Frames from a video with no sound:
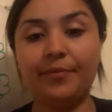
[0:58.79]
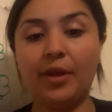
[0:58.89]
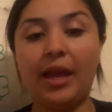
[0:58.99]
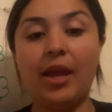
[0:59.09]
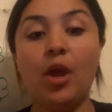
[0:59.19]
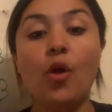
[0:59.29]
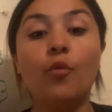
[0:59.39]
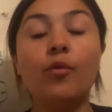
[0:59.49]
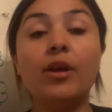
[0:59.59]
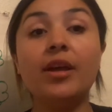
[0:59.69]
Okay,
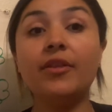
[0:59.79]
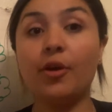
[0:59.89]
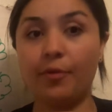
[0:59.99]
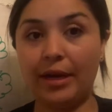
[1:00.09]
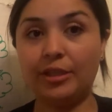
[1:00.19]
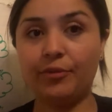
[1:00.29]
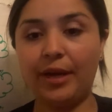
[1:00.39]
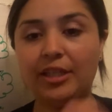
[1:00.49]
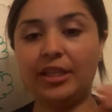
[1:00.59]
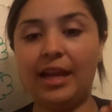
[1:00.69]
with correct
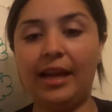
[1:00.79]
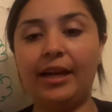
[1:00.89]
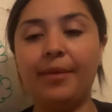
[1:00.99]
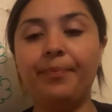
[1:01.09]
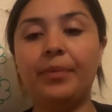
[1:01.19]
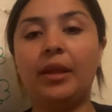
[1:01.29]
directionality.